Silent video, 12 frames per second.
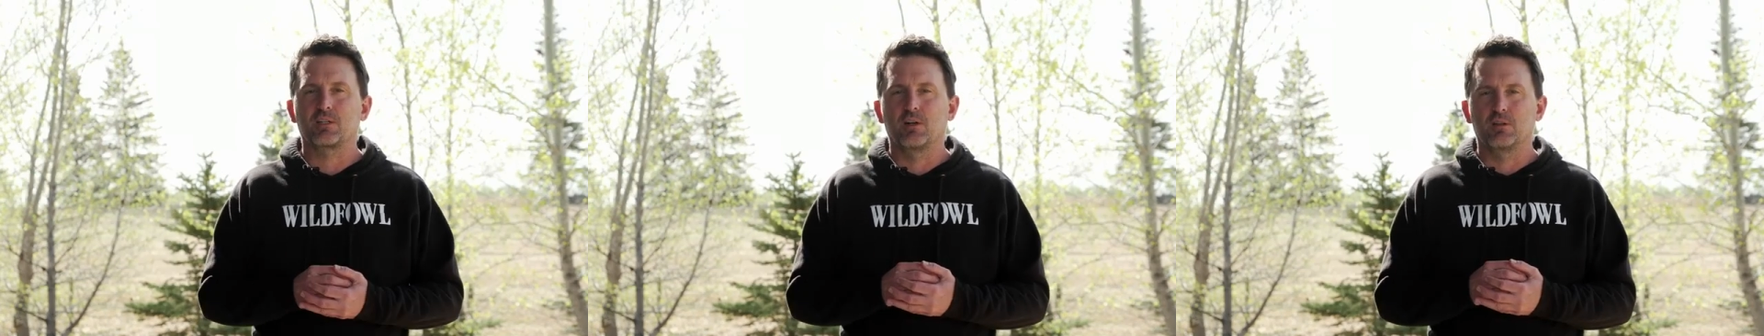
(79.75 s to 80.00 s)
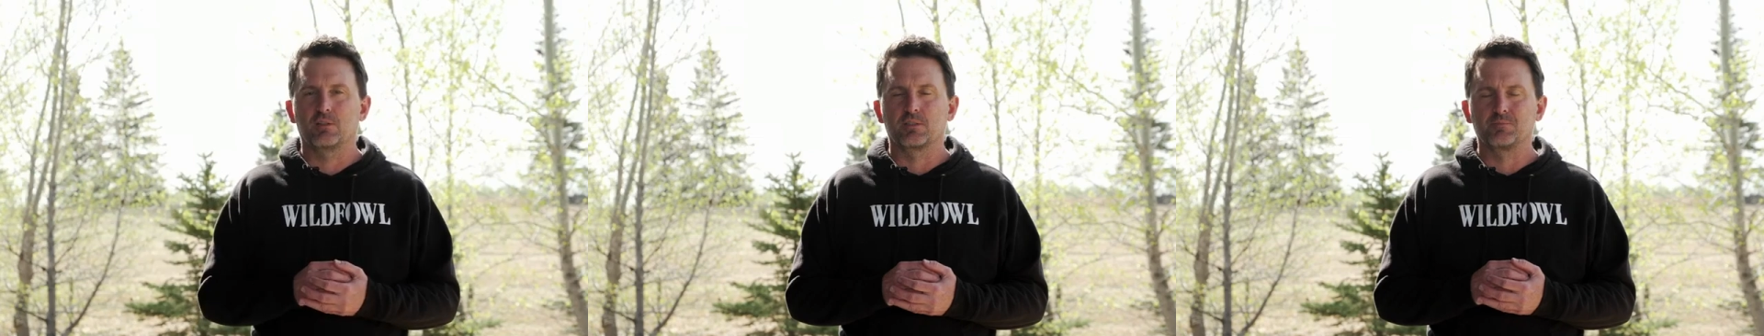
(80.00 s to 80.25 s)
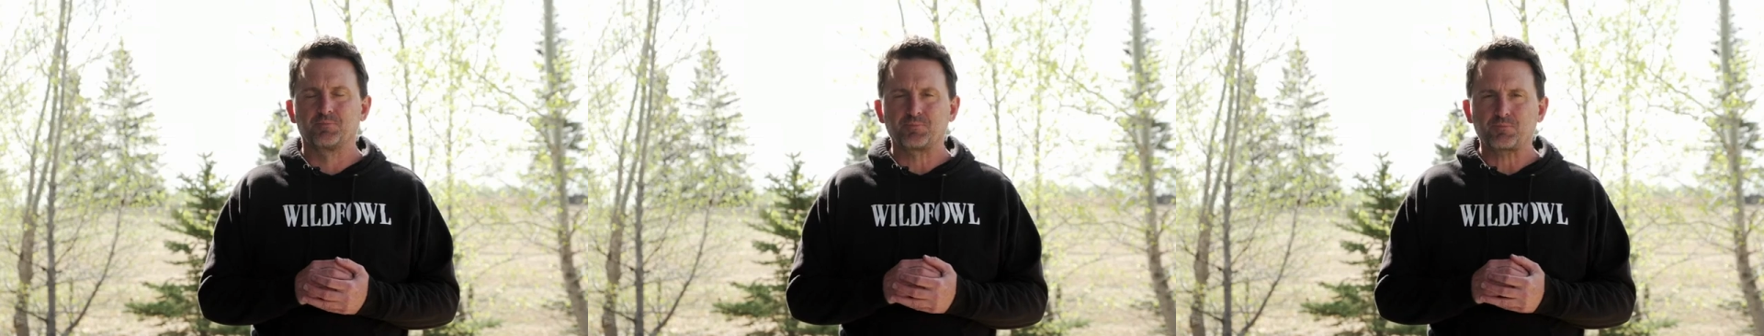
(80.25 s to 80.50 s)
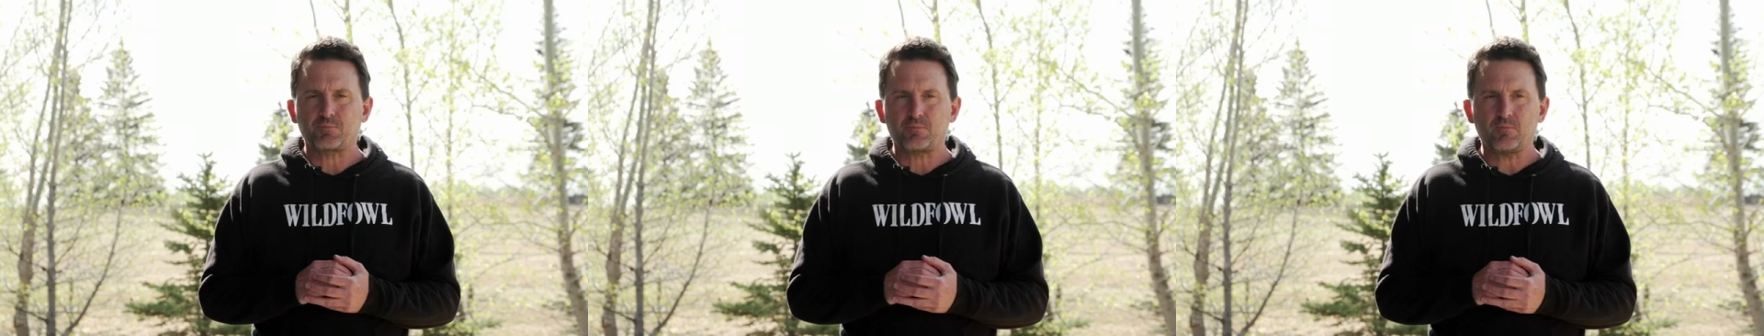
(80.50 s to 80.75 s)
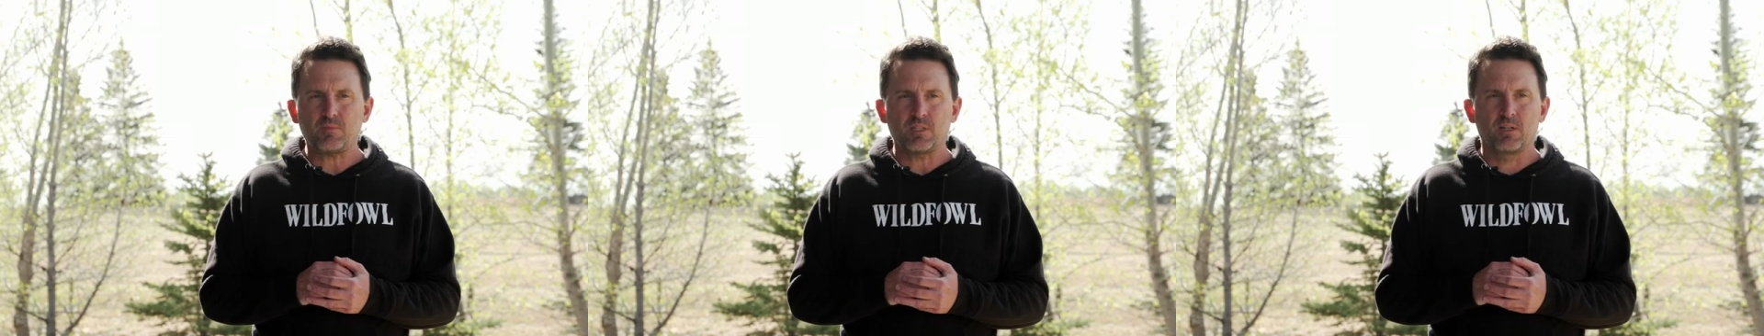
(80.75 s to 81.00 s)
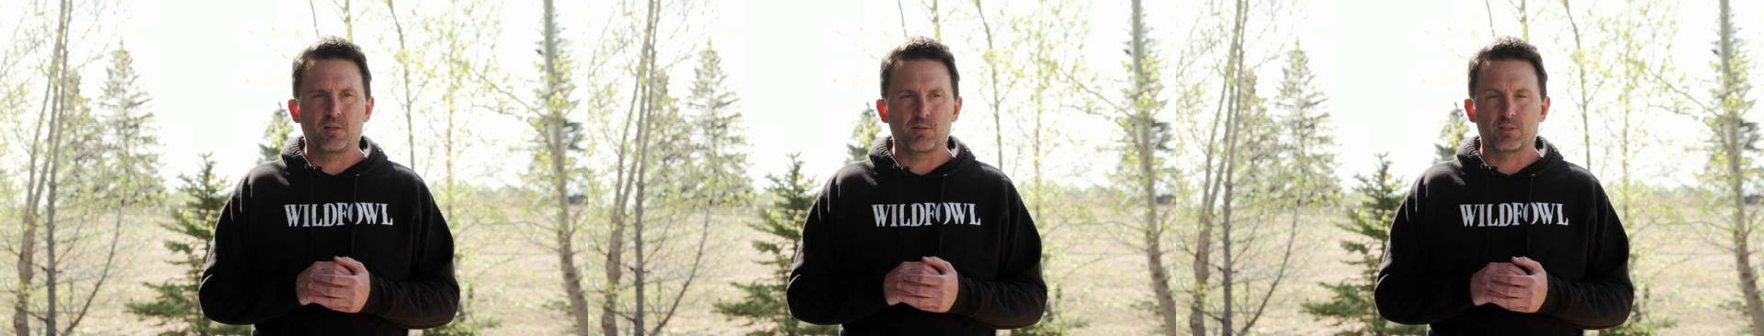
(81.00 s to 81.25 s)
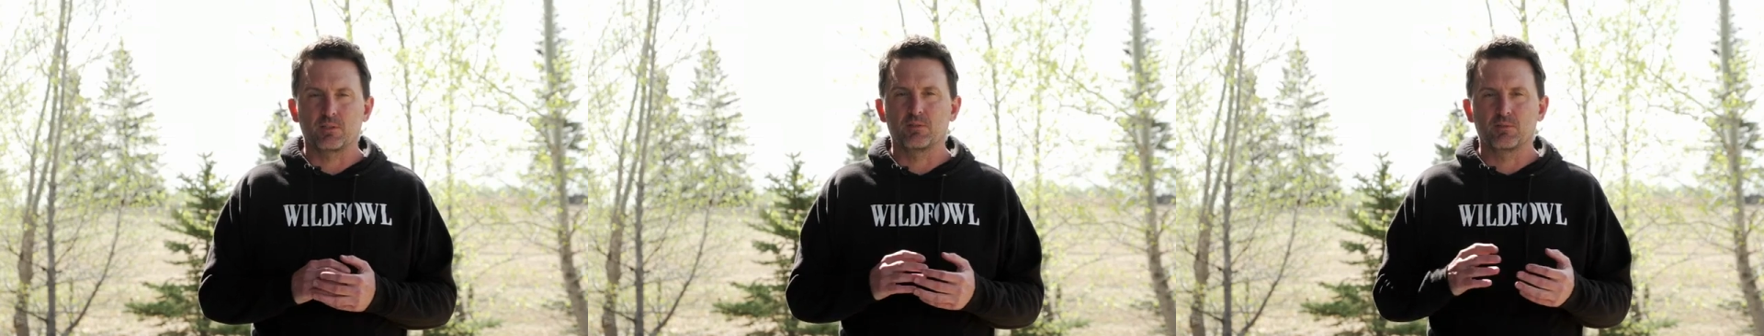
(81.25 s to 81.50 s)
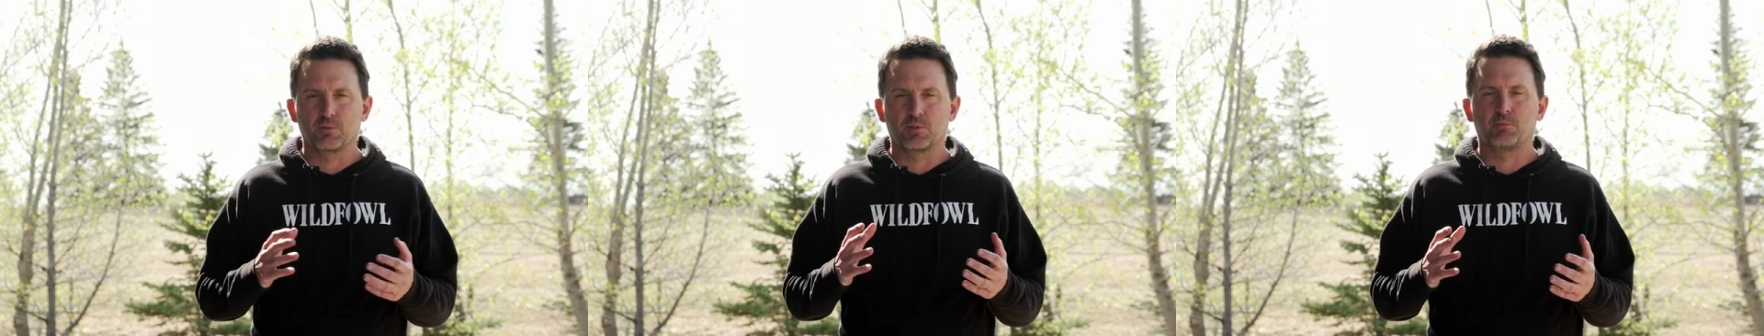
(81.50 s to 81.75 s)
calling
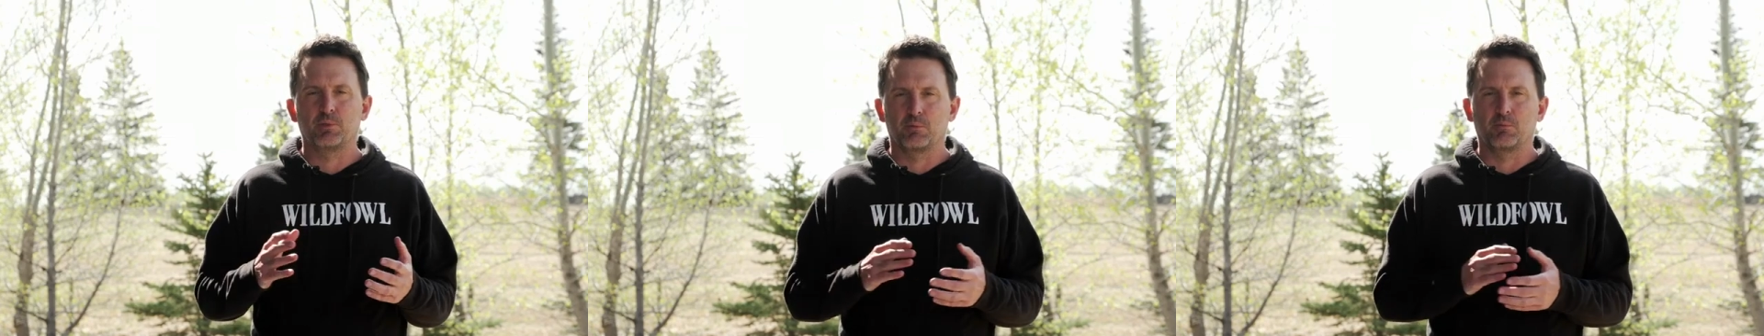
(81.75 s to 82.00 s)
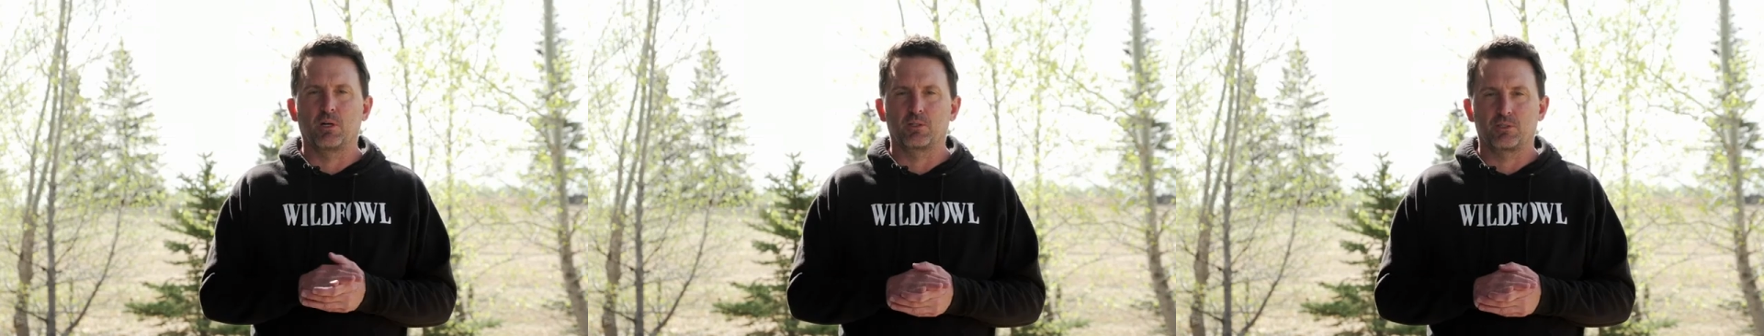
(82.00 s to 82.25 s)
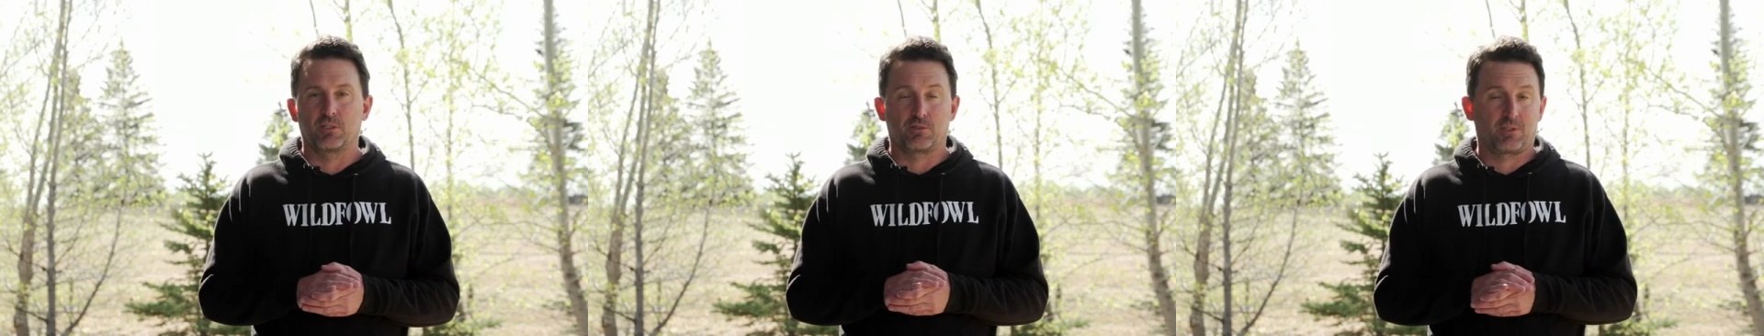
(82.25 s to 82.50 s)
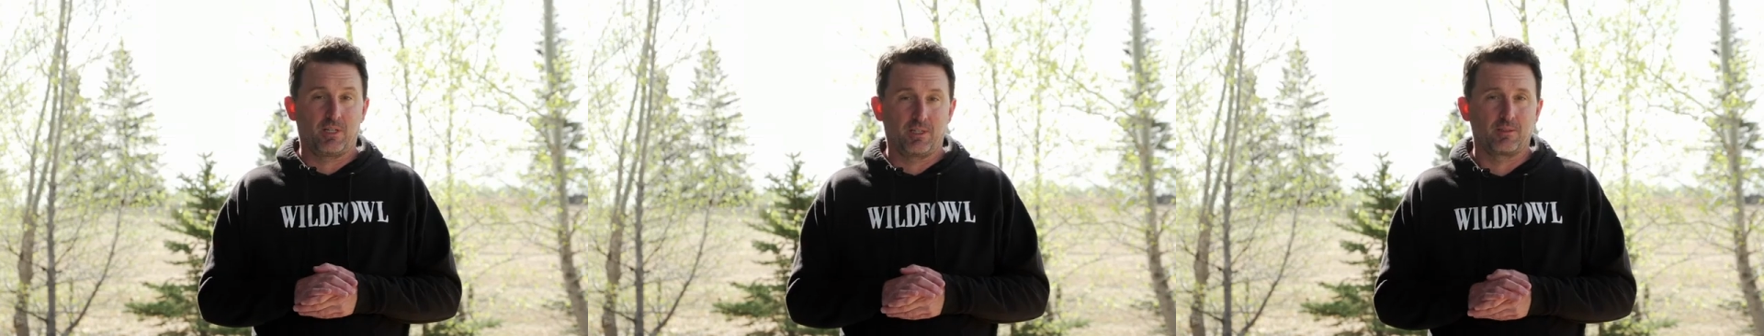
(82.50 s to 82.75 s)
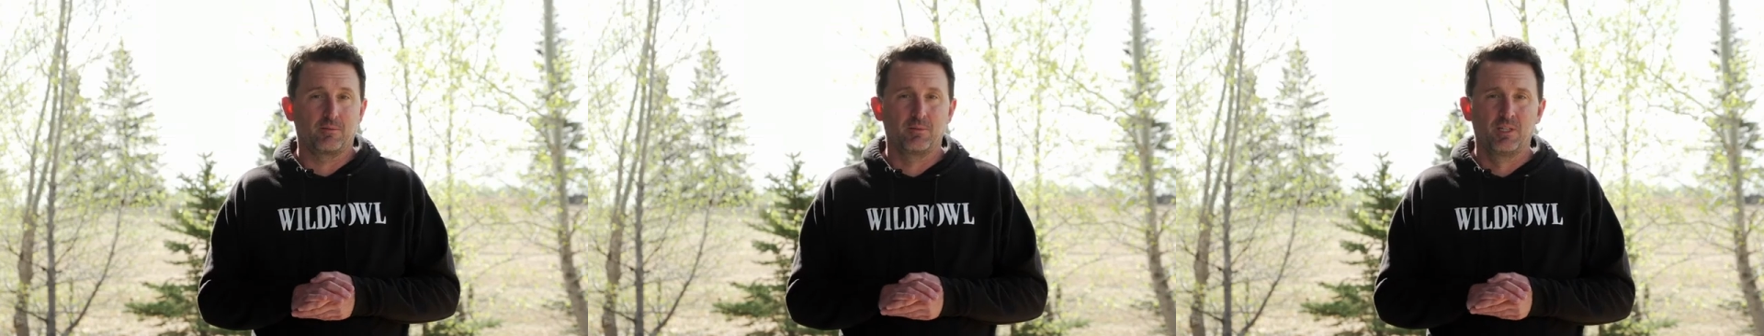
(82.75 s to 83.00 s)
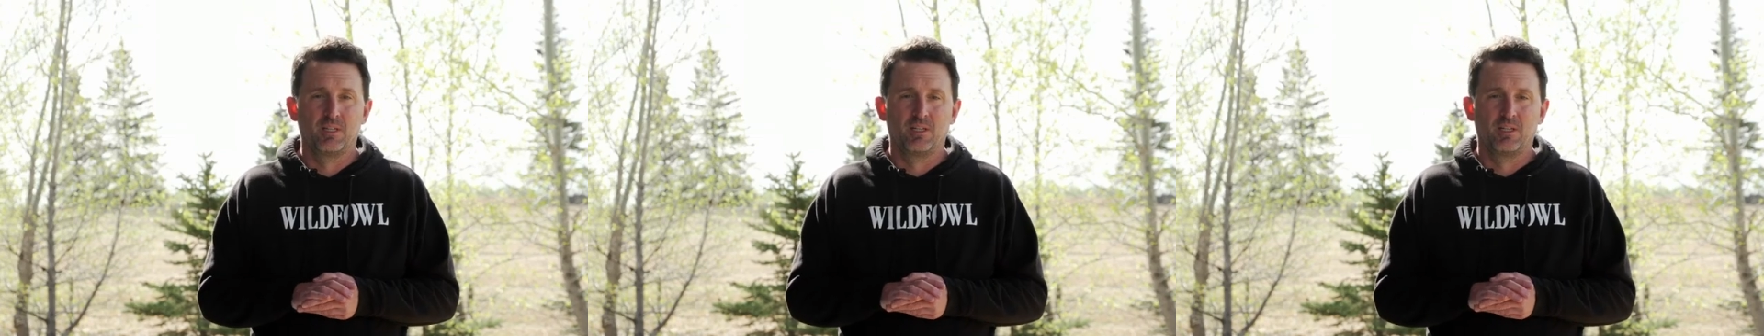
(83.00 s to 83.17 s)
when the pit boss yells, "Take 'em."